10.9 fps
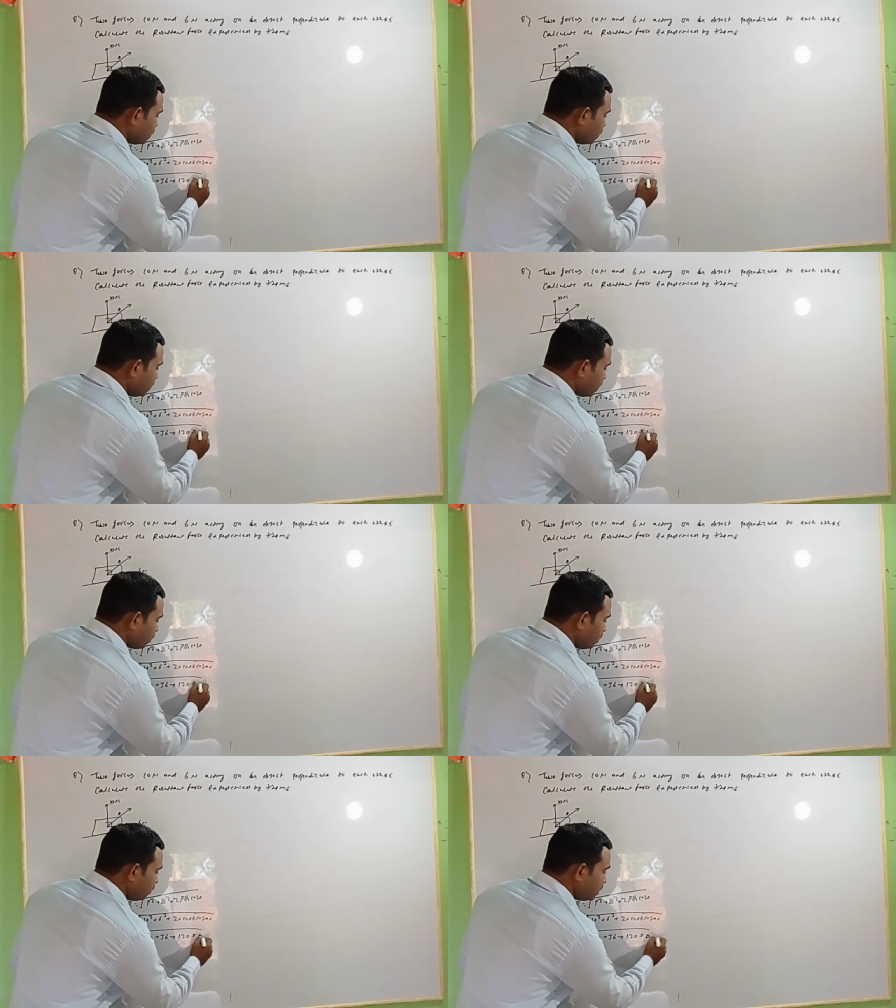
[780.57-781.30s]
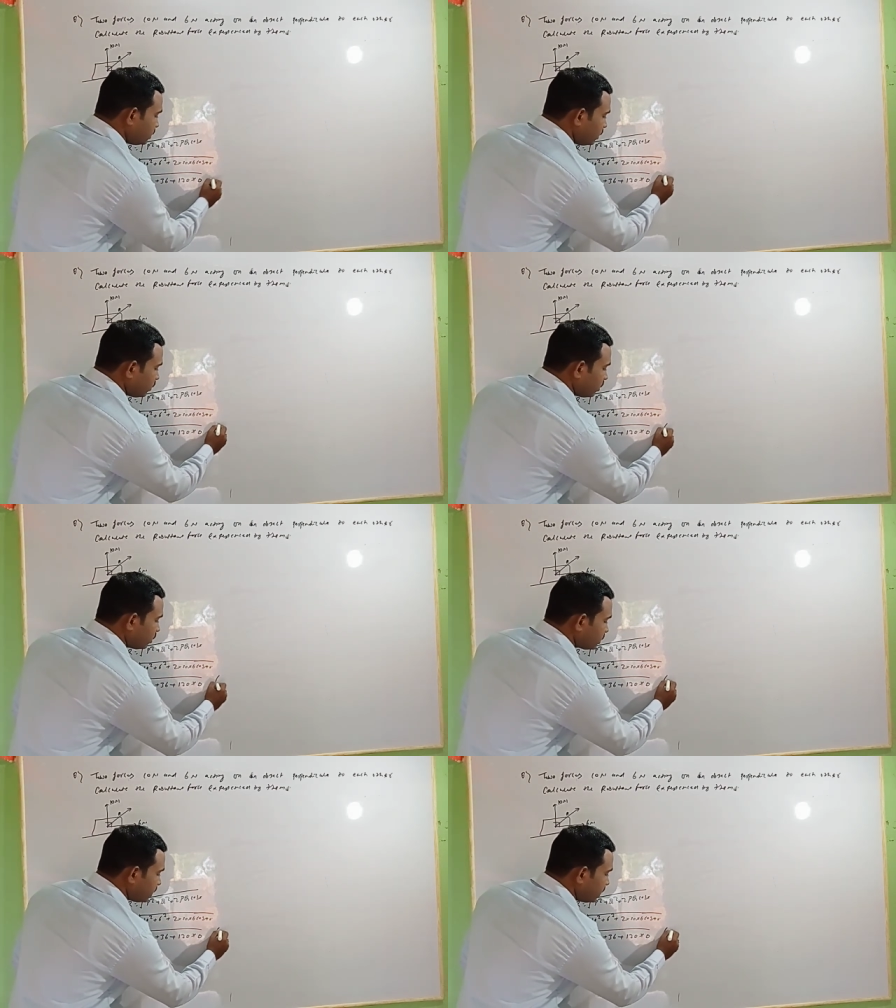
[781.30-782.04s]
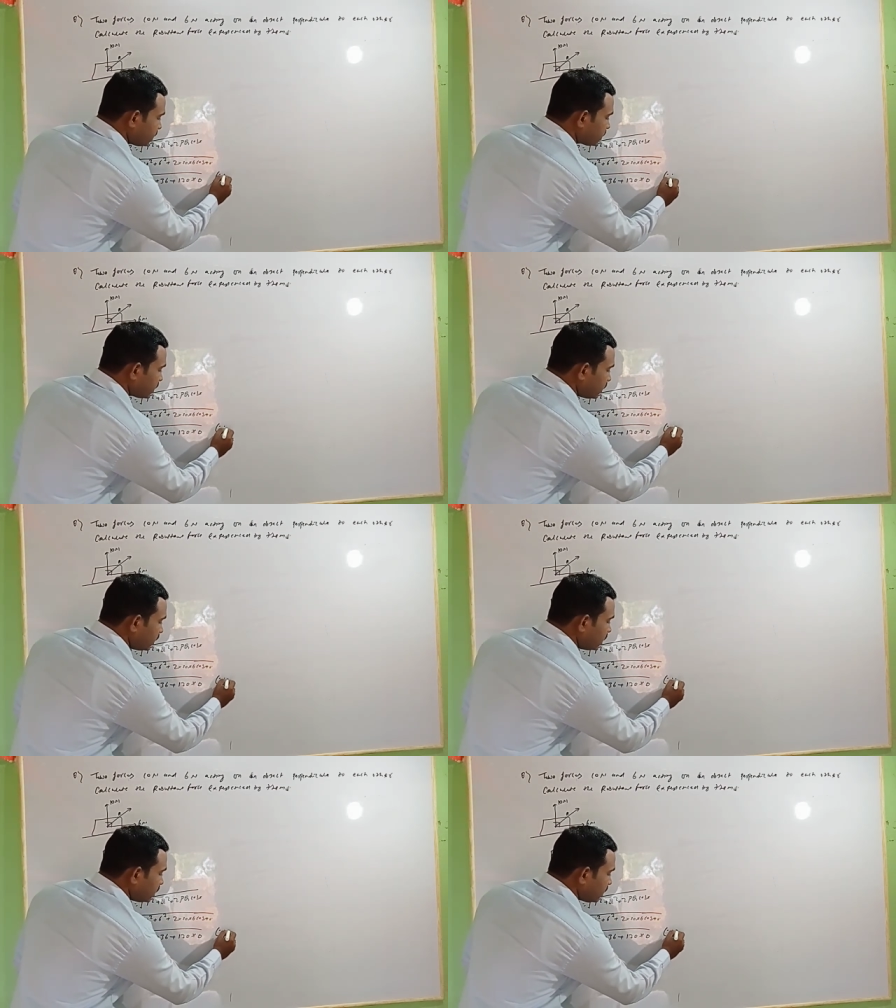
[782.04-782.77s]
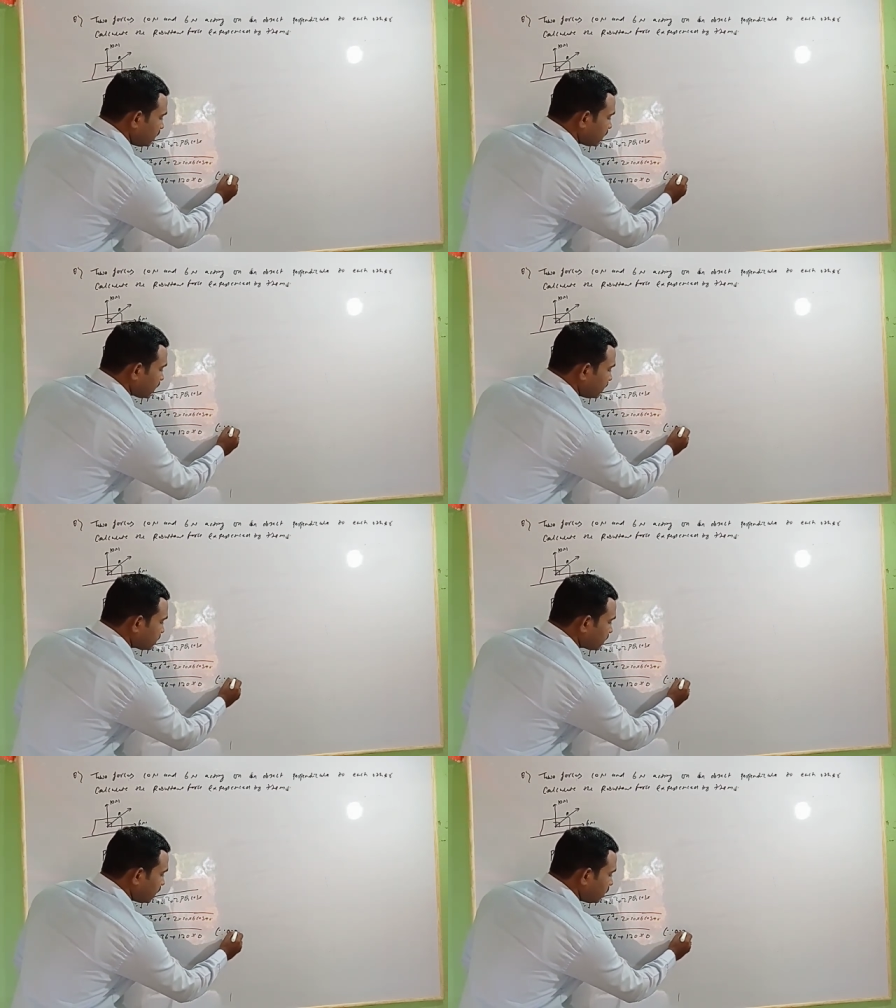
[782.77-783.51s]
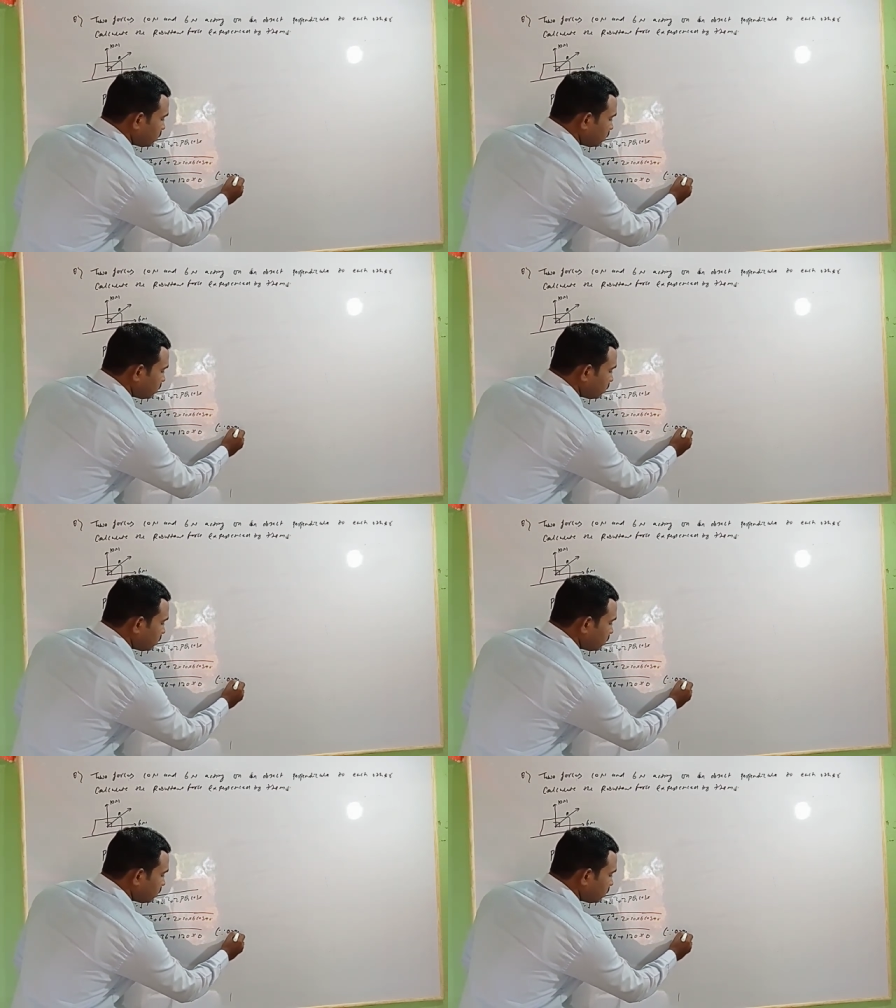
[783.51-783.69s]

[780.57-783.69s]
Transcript: Here will be 0 since theta is equal